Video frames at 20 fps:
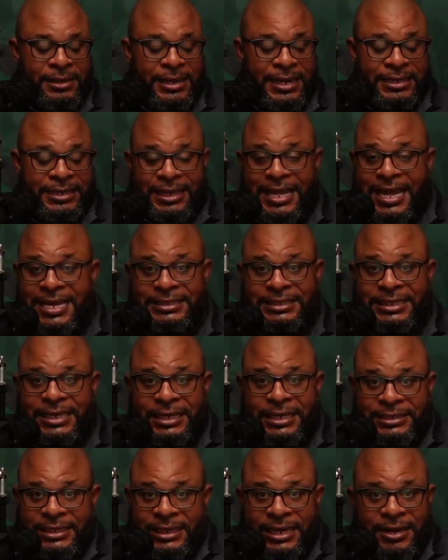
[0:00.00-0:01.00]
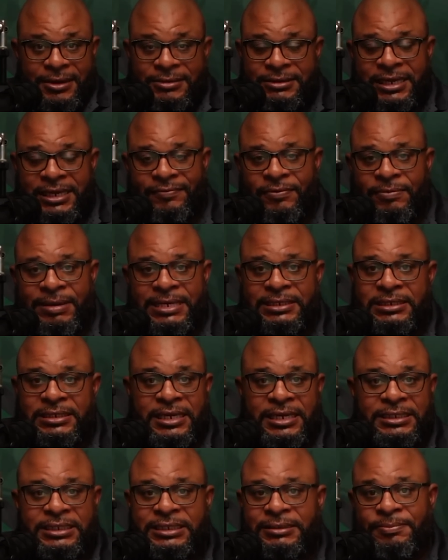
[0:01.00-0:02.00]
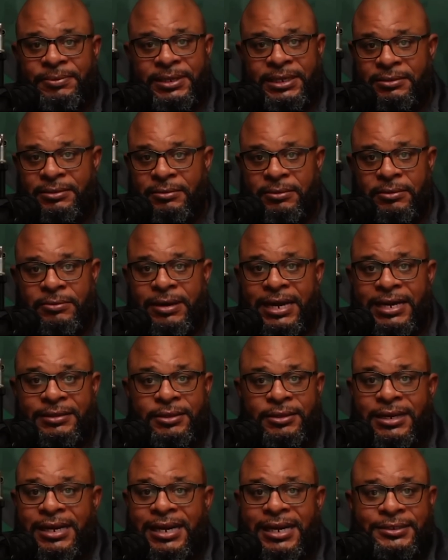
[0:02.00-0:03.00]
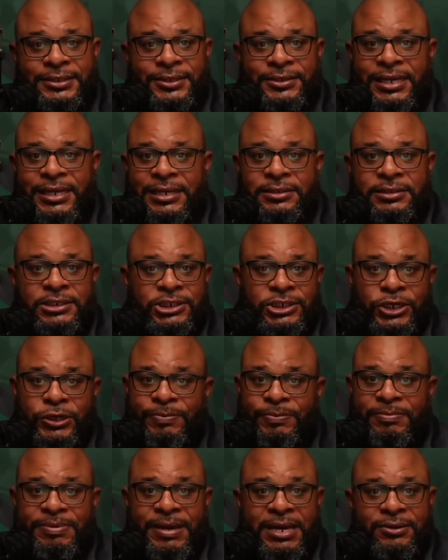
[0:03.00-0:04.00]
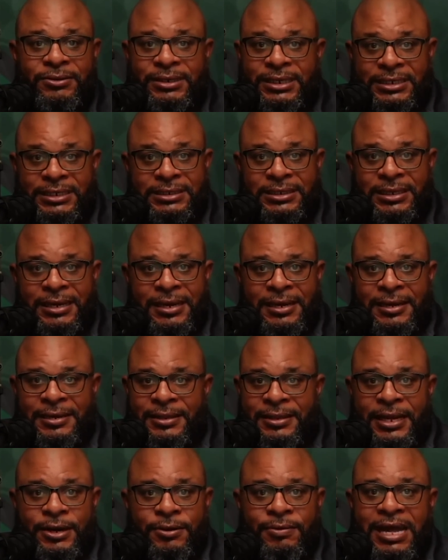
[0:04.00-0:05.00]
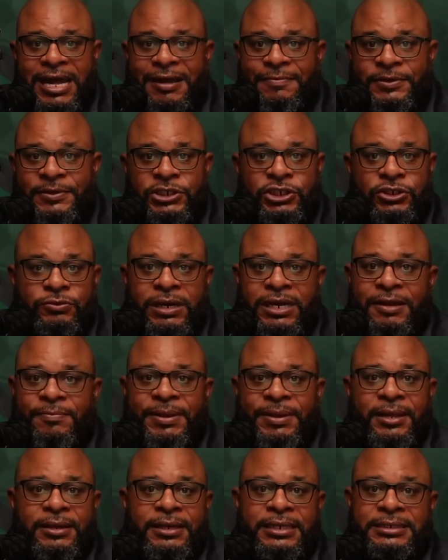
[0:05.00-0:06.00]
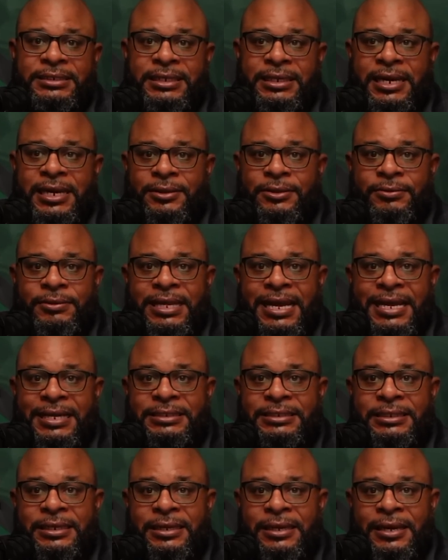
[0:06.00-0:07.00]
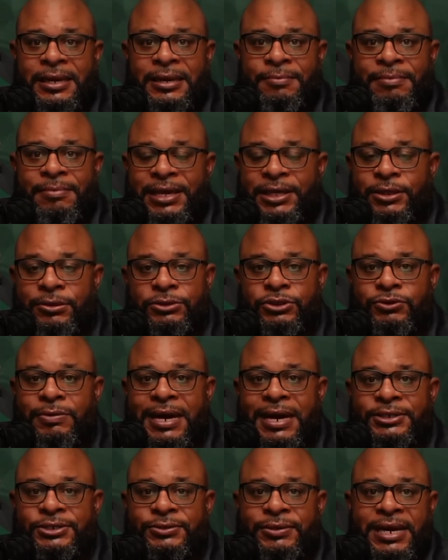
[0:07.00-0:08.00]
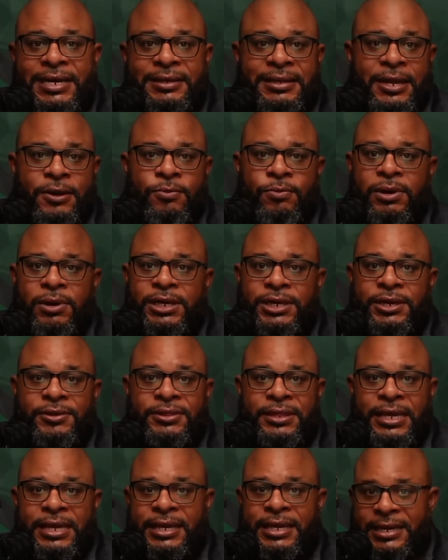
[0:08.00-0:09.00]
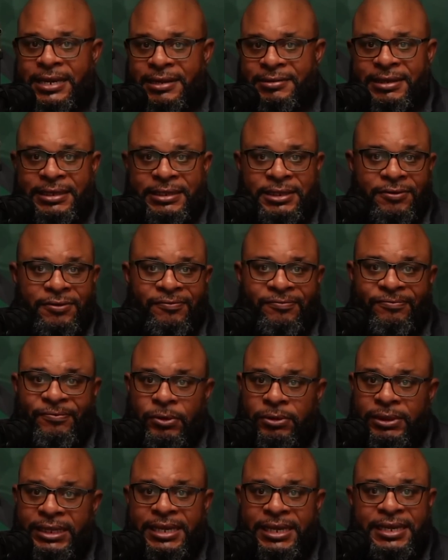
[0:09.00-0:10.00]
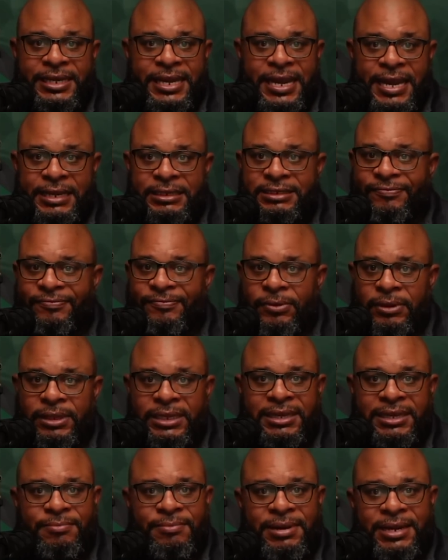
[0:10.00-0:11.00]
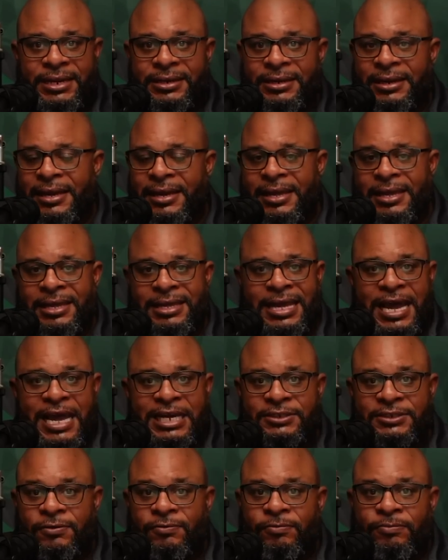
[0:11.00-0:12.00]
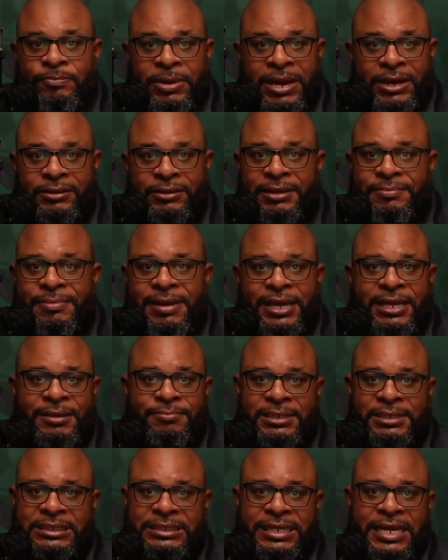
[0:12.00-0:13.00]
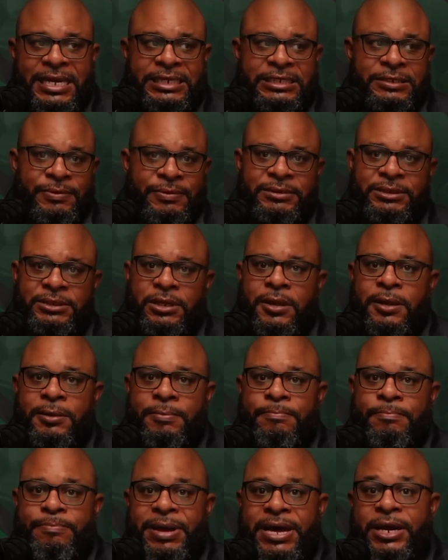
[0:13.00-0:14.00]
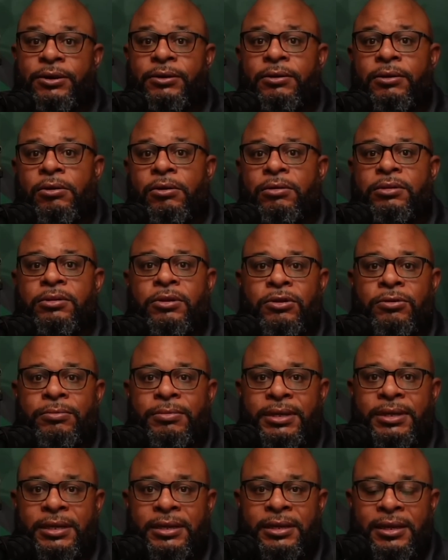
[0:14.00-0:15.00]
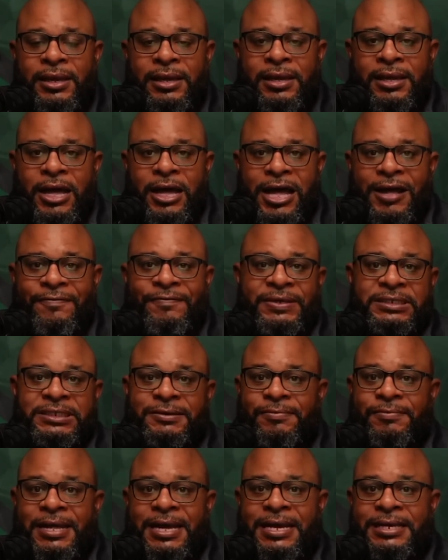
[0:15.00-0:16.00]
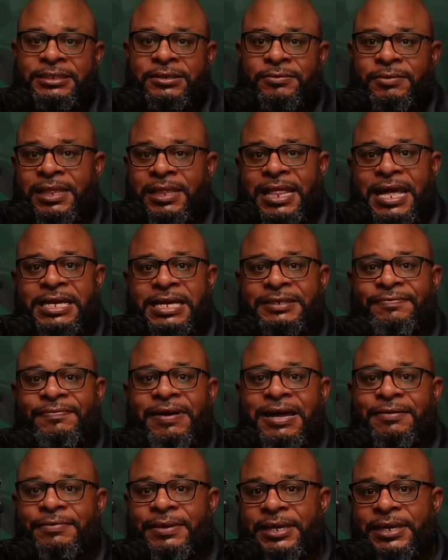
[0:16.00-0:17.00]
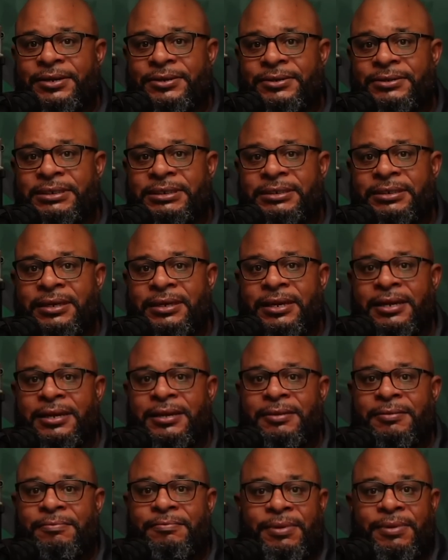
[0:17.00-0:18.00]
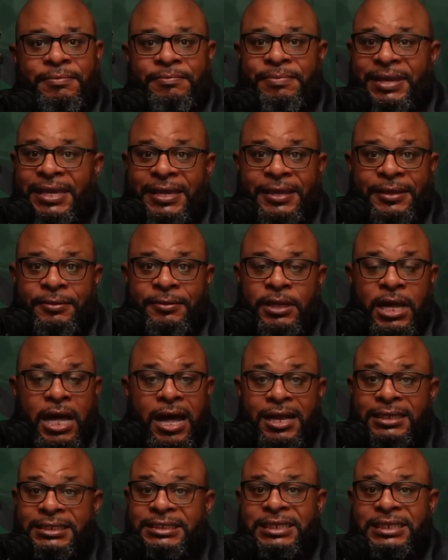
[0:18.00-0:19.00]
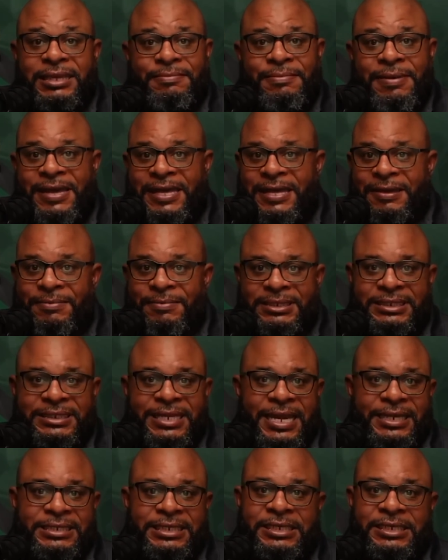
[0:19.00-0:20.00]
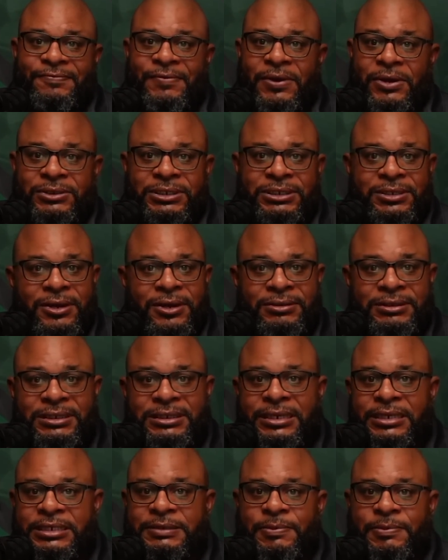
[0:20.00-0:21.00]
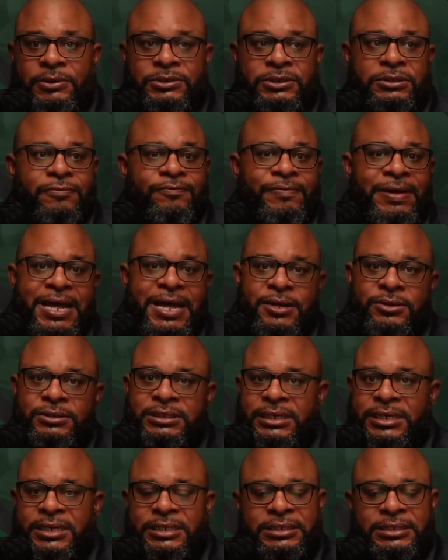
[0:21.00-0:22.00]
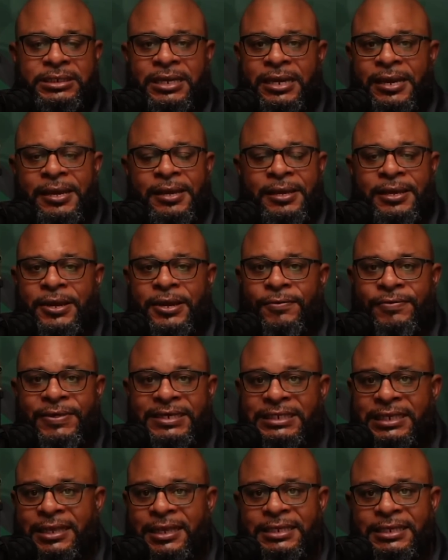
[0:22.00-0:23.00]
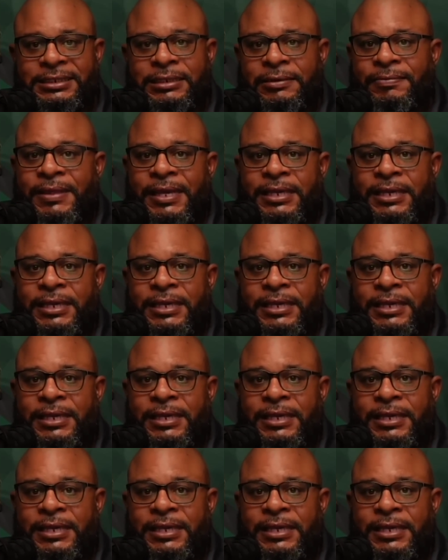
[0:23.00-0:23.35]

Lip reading: And the last thing is a guarantee for me is discipline, right? They're not out there getting stupid penalties. They don't have a string of penalties together that make you scratch your head like, what are you thinking? I think they're fully engaged, fully committed. Guys are barely making mistakes. We saw better Oklahoma offensive lines over the last 5 years be constantly making mistakes. It's false starts and it's personal fouls, and it's, this list of